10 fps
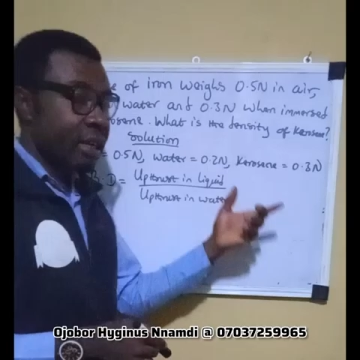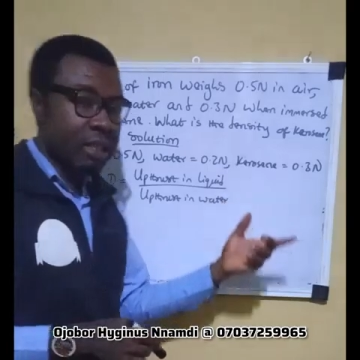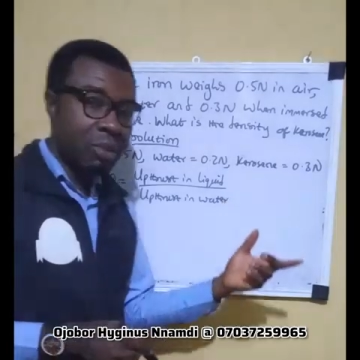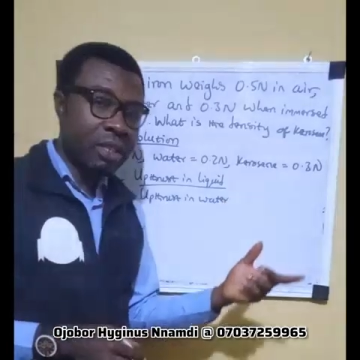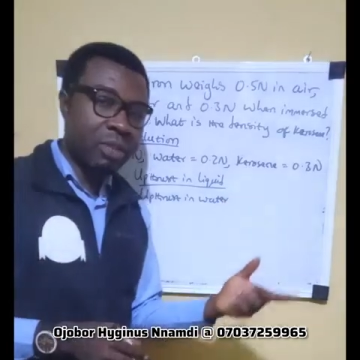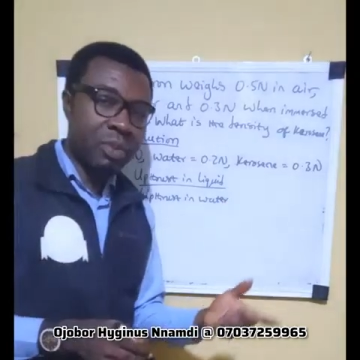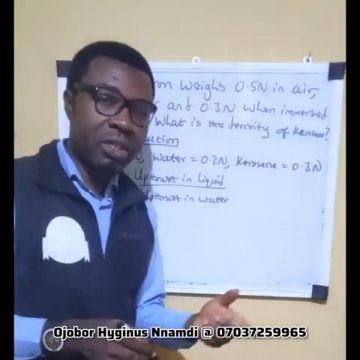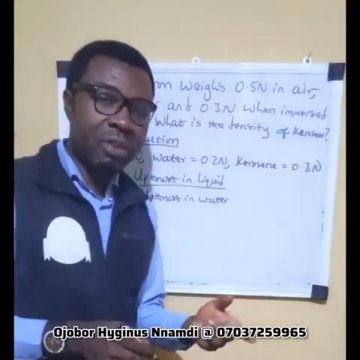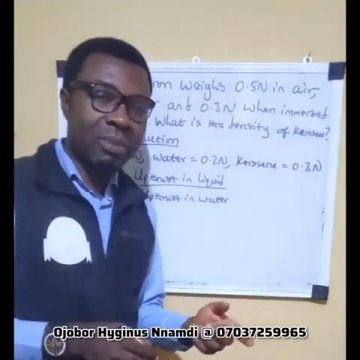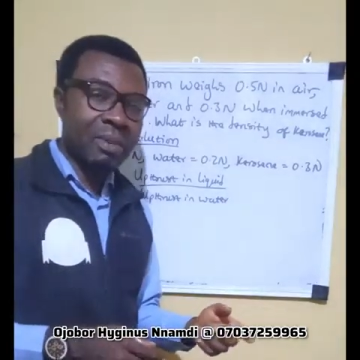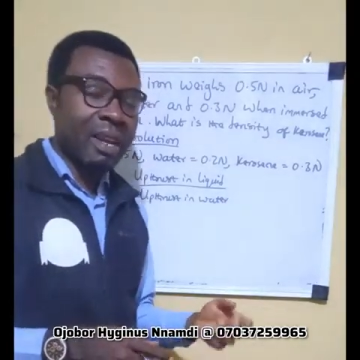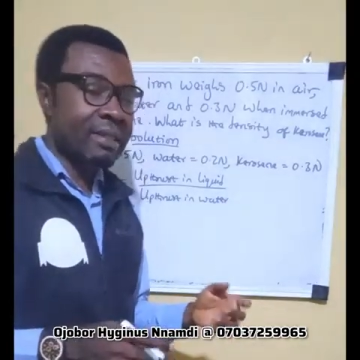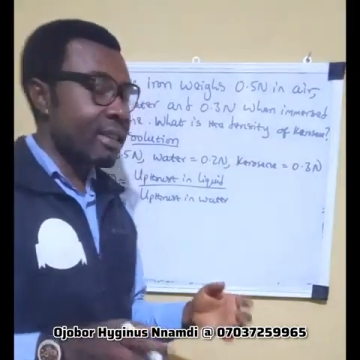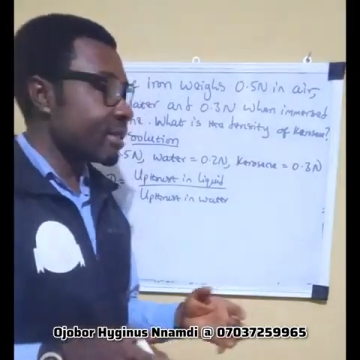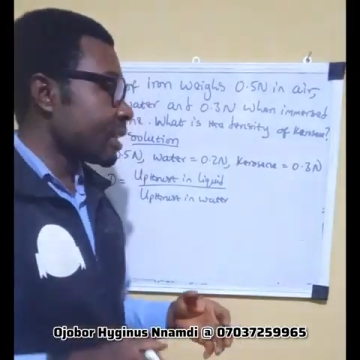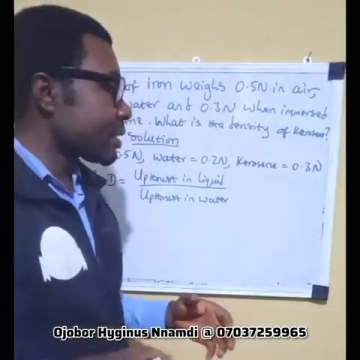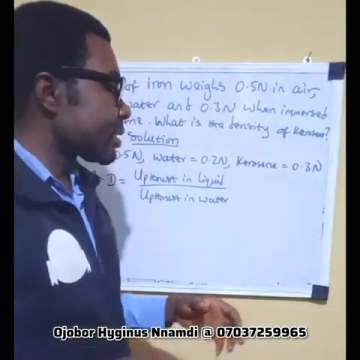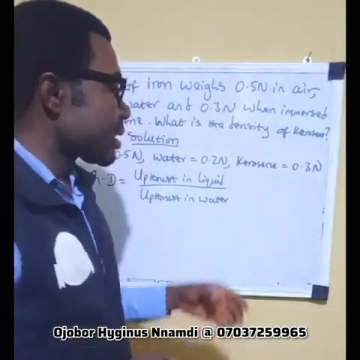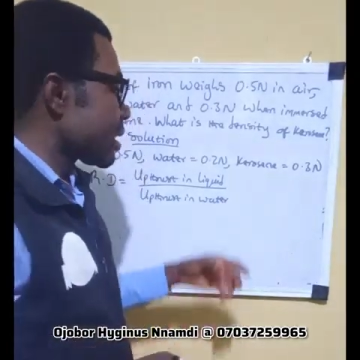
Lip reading: the Archimedes principle that states that